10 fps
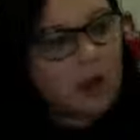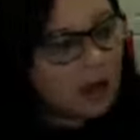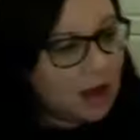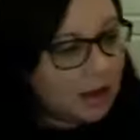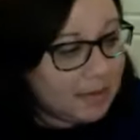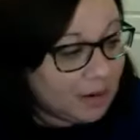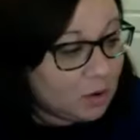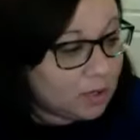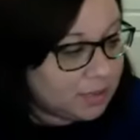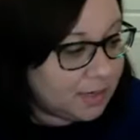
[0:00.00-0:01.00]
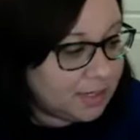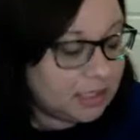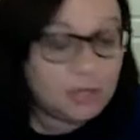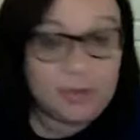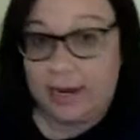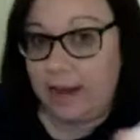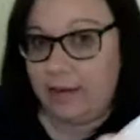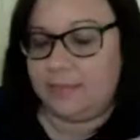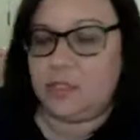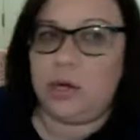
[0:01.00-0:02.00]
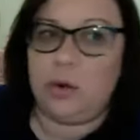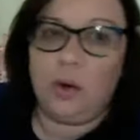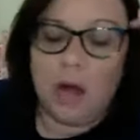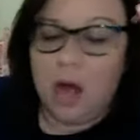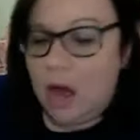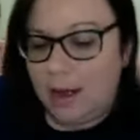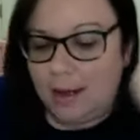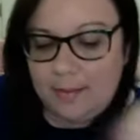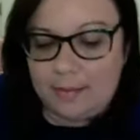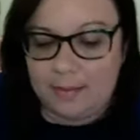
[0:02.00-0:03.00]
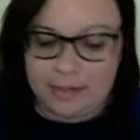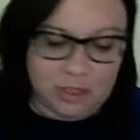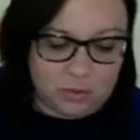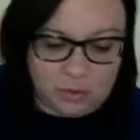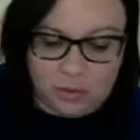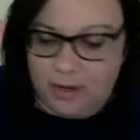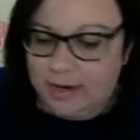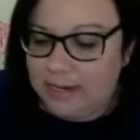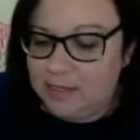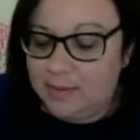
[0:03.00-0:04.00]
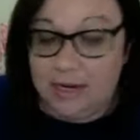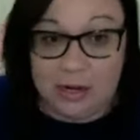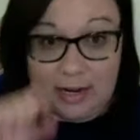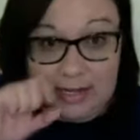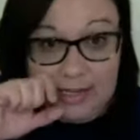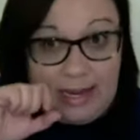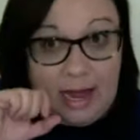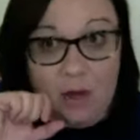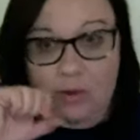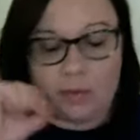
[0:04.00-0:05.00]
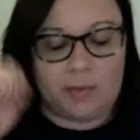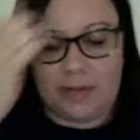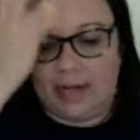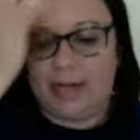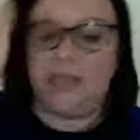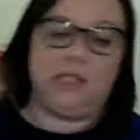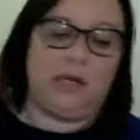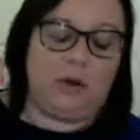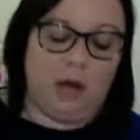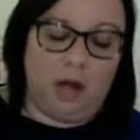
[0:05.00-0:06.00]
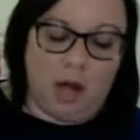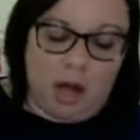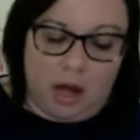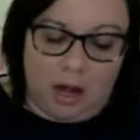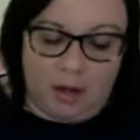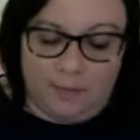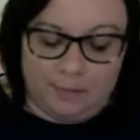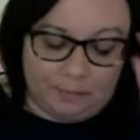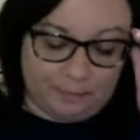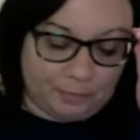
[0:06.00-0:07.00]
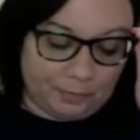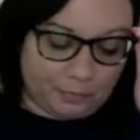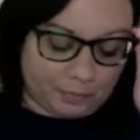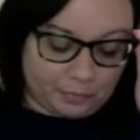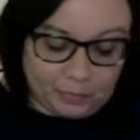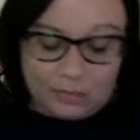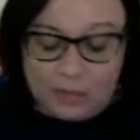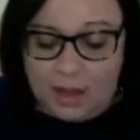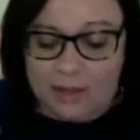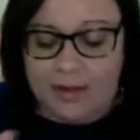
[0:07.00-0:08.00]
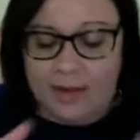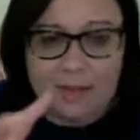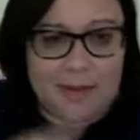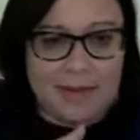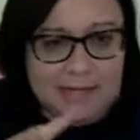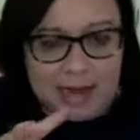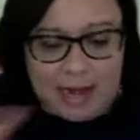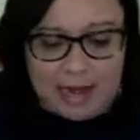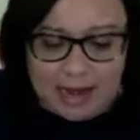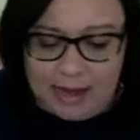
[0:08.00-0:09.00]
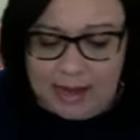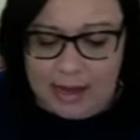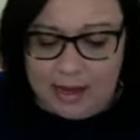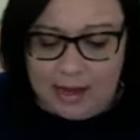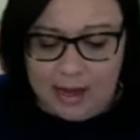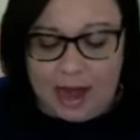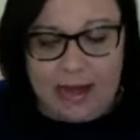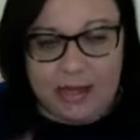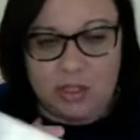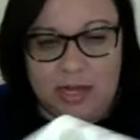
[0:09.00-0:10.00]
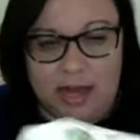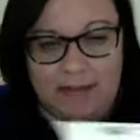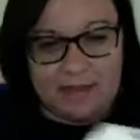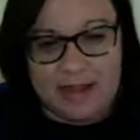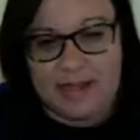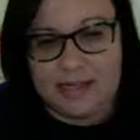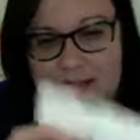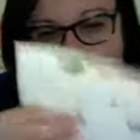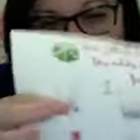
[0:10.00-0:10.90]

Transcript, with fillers: um, that corresponds to an item. So um, let me just real quick explain to you guys like how I would play it. So um, I've got the big die. I usually have this